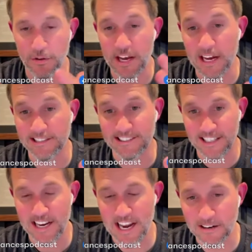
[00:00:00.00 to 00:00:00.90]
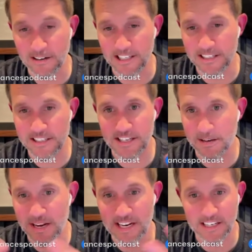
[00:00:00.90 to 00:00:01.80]
that analysts
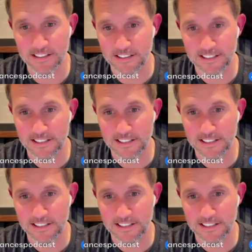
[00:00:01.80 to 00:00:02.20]
can make